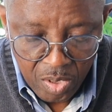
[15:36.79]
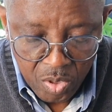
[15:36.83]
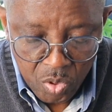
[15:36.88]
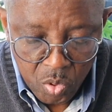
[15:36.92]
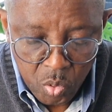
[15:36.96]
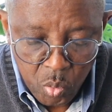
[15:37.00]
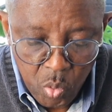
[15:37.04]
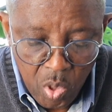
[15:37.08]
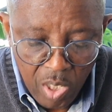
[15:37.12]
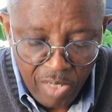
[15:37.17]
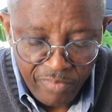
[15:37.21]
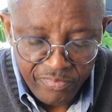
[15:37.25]

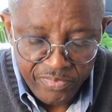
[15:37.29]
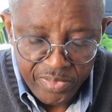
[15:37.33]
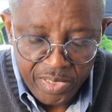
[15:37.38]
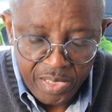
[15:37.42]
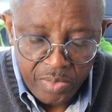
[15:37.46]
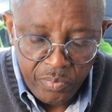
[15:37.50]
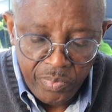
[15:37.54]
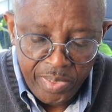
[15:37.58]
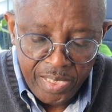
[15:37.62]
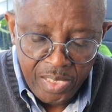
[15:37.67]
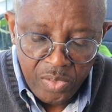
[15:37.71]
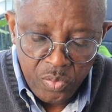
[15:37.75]
Too
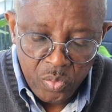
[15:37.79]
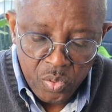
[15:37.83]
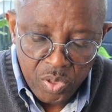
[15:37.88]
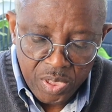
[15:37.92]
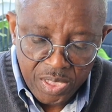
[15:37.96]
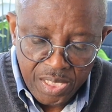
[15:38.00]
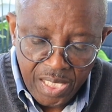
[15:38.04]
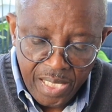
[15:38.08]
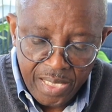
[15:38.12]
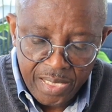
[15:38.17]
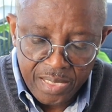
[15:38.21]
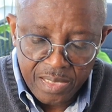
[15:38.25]
often we lose
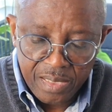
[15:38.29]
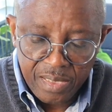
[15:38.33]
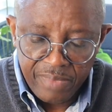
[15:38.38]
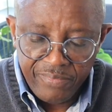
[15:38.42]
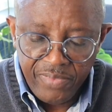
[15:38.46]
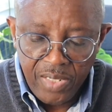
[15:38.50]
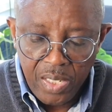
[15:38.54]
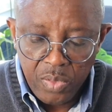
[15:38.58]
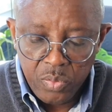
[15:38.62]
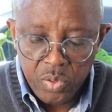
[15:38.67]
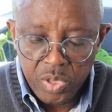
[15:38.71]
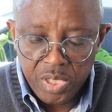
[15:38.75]
sight of
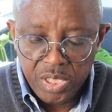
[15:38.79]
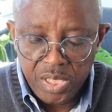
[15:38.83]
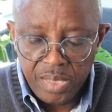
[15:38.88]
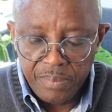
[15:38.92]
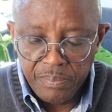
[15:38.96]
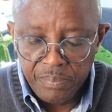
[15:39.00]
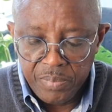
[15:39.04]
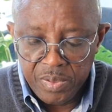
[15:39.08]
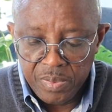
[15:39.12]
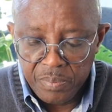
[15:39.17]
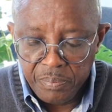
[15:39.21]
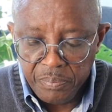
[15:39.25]
how
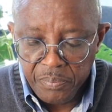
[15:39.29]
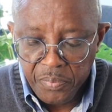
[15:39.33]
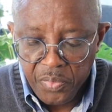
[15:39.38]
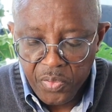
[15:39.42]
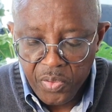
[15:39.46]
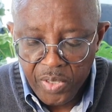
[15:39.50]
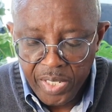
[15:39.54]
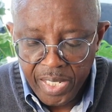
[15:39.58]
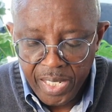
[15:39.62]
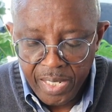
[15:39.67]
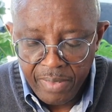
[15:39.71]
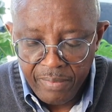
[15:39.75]
simple
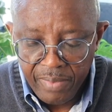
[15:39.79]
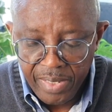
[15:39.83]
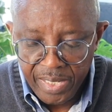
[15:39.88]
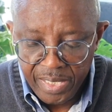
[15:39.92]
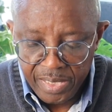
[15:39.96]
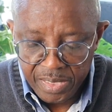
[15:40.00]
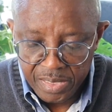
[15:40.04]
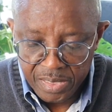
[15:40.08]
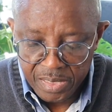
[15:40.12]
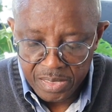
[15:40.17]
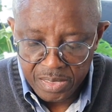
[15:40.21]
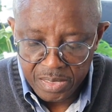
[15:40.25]
prayer
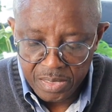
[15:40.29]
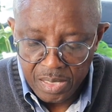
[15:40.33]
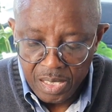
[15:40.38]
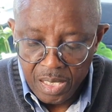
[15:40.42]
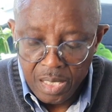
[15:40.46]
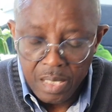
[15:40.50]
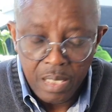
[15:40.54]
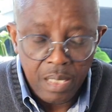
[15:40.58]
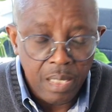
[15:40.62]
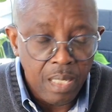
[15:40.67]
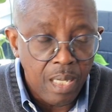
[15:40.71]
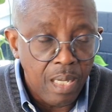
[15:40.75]
is,
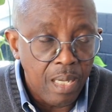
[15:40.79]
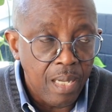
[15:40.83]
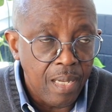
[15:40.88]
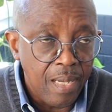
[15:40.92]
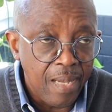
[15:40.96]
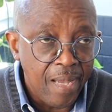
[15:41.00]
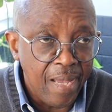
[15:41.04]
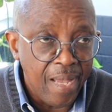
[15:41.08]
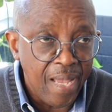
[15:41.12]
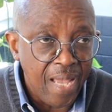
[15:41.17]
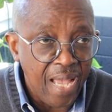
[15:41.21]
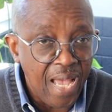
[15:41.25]

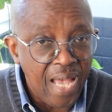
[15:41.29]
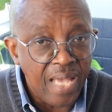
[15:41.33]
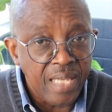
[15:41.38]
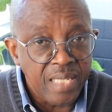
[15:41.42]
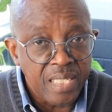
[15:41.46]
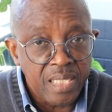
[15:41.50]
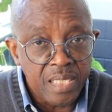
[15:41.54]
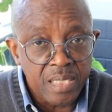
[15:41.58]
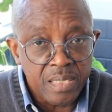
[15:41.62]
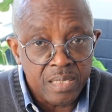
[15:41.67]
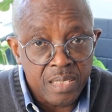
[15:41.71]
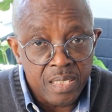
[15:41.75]

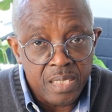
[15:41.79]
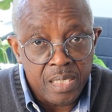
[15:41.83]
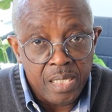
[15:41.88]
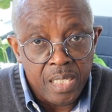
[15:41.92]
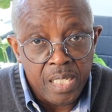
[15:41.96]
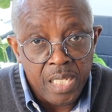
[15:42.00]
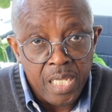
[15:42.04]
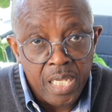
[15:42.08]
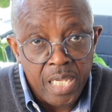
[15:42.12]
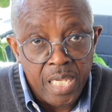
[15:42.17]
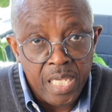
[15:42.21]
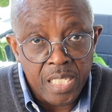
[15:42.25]
and it
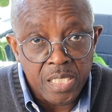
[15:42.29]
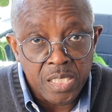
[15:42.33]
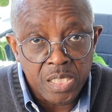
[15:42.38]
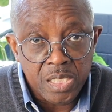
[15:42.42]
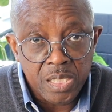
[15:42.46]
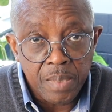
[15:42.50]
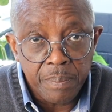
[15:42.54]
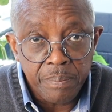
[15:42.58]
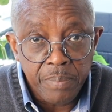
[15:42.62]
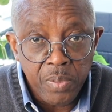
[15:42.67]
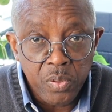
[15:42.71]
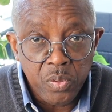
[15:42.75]
is
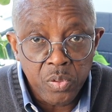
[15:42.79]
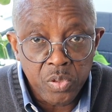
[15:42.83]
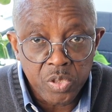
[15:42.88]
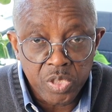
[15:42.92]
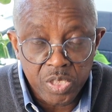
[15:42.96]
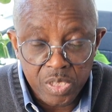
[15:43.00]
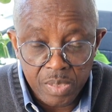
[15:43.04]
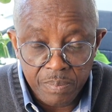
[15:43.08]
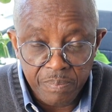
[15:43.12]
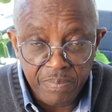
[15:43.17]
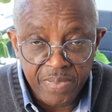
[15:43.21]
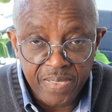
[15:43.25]

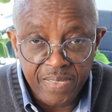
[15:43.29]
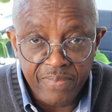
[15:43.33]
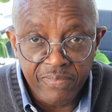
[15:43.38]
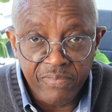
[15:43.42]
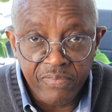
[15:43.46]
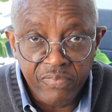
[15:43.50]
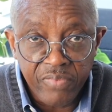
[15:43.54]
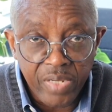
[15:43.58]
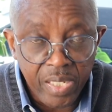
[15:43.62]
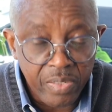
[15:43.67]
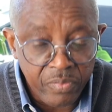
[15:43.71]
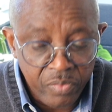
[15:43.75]
supposed to be
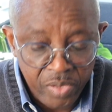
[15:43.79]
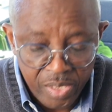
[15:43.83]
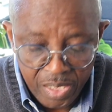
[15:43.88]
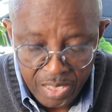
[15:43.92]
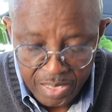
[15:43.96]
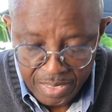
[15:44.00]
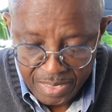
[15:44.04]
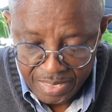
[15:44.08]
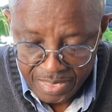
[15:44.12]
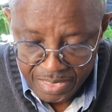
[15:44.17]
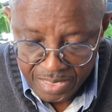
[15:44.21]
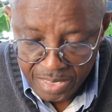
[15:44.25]
very
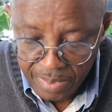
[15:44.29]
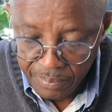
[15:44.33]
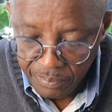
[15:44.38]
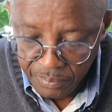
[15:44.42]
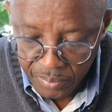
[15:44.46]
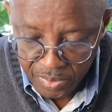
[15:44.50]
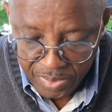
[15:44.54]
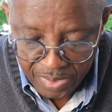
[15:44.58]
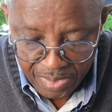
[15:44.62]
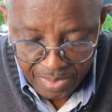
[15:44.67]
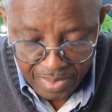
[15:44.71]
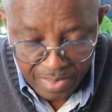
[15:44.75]

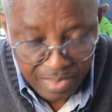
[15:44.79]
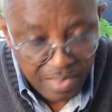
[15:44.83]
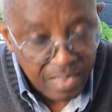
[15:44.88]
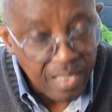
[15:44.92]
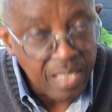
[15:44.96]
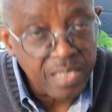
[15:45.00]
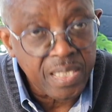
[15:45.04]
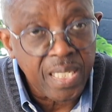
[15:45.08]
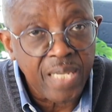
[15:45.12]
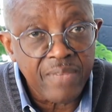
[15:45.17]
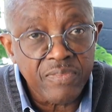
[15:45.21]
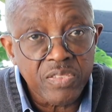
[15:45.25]
simple.
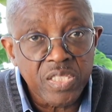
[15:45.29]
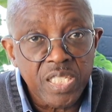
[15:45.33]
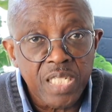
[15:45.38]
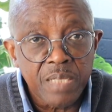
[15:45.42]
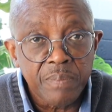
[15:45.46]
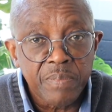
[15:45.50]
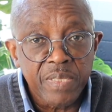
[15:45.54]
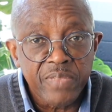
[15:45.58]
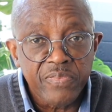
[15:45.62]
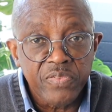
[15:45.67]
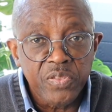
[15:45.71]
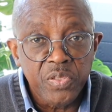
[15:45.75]
As I've
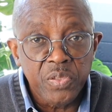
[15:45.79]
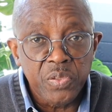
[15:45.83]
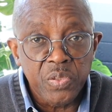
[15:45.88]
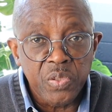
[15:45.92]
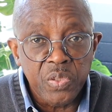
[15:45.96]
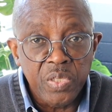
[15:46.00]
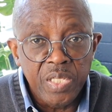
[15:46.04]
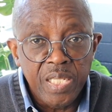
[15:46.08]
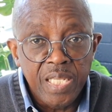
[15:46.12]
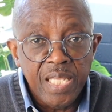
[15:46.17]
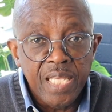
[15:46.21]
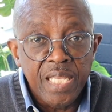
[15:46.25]
said before,
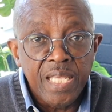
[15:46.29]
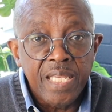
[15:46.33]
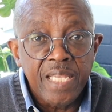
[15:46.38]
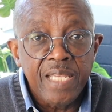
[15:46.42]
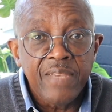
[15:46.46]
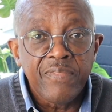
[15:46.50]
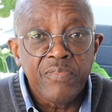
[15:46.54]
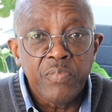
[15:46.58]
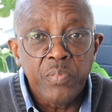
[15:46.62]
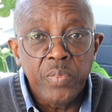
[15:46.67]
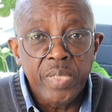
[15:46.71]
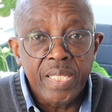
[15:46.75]

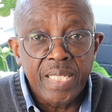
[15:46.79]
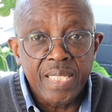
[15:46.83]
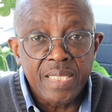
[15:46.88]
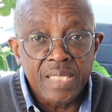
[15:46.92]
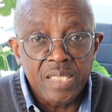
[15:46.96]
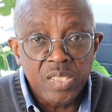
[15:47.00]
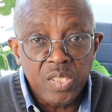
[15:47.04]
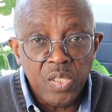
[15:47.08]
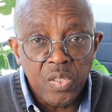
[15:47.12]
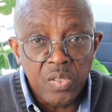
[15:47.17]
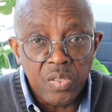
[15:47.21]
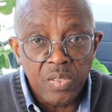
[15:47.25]
if we can
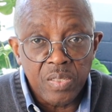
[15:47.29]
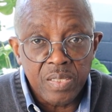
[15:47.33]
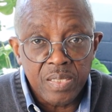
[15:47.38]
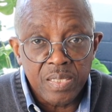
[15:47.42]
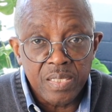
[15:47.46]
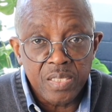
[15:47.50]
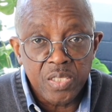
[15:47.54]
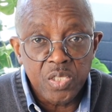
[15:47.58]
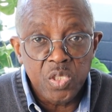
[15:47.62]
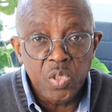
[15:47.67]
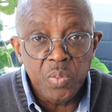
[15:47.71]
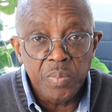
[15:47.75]
talk or
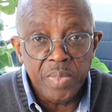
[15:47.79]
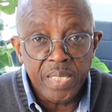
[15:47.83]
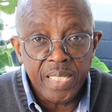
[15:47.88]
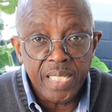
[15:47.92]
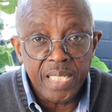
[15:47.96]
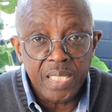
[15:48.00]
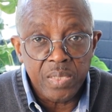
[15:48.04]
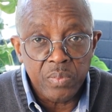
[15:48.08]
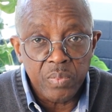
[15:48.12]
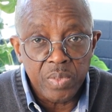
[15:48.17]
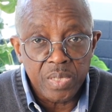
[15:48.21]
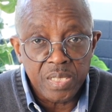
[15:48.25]

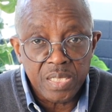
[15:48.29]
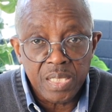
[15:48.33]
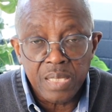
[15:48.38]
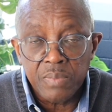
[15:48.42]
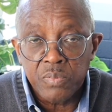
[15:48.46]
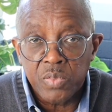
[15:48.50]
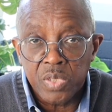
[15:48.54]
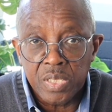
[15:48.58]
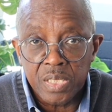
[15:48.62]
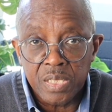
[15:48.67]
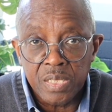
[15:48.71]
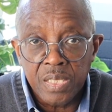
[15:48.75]
communicate with
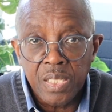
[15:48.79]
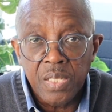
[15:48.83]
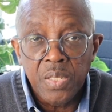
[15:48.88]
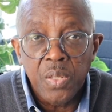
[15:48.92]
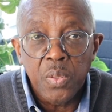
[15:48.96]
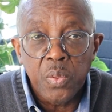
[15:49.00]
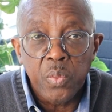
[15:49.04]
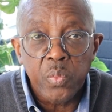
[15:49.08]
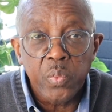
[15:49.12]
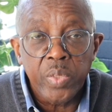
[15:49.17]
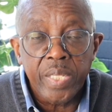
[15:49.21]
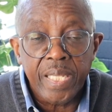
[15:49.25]
someone,
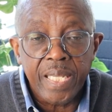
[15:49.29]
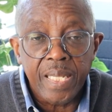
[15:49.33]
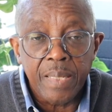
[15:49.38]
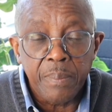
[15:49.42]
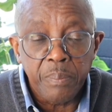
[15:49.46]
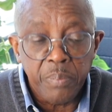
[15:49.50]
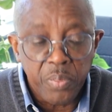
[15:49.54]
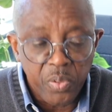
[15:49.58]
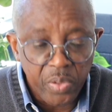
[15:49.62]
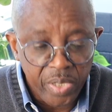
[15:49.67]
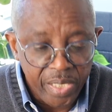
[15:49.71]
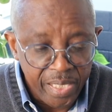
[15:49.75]
we can
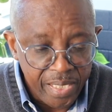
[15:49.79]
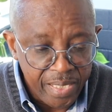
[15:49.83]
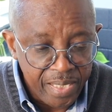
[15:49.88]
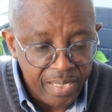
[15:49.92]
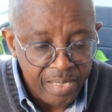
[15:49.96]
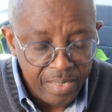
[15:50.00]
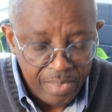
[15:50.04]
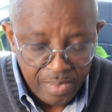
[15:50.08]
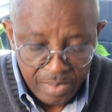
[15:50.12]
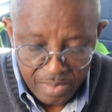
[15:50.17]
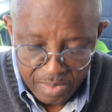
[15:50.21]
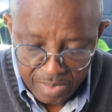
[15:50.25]
pray
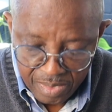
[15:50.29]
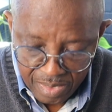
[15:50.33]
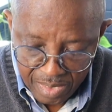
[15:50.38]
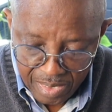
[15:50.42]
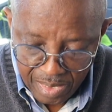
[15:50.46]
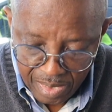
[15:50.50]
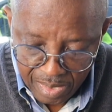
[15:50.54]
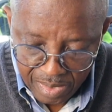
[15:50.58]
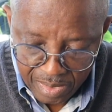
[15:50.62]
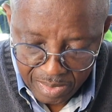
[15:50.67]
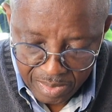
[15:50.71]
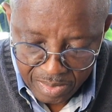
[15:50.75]
to
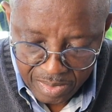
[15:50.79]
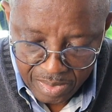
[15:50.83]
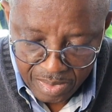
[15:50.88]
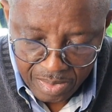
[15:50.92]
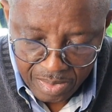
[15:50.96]
God.